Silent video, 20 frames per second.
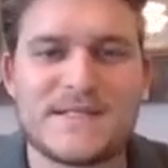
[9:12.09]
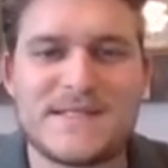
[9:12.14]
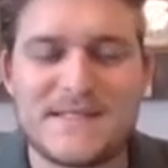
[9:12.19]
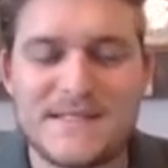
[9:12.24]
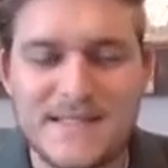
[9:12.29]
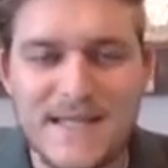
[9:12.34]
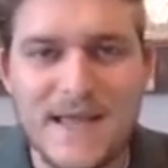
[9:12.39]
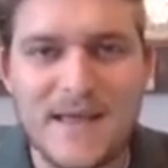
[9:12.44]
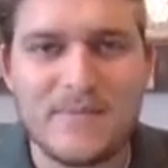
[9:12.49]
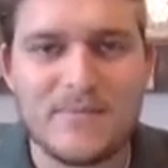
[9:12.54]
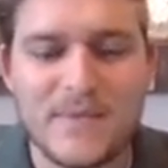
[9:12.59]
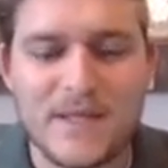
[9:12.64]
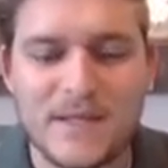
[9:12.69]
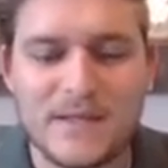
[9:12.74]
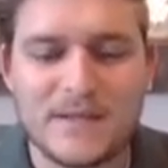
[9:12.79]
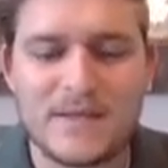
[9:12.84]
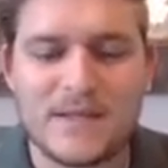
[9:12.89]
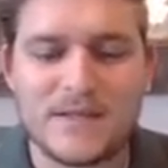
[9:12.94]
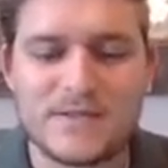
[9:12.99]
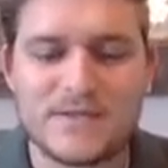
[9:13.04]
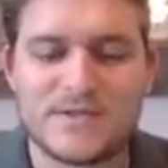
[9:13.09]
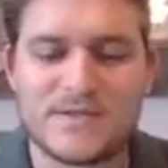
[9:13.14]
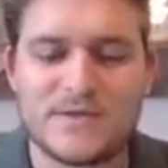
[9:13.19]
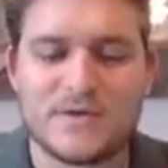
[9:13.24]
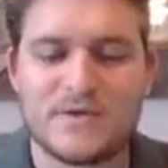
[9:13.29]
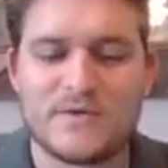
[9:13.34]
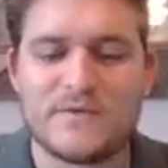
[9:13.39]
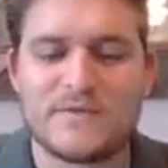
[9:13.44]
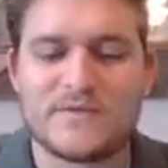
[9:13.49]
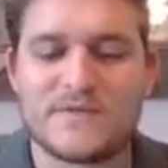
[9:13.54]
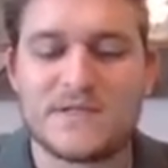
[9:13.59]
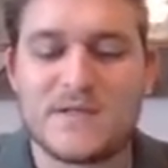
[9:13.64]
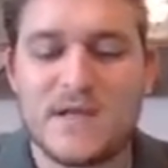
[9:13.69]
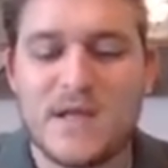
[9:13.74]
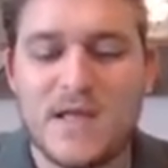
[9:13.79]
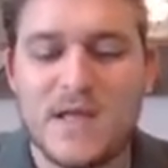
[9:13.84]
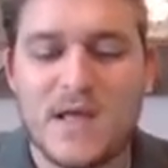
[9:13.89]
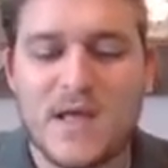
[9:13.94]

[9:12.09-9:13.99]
stem, it serves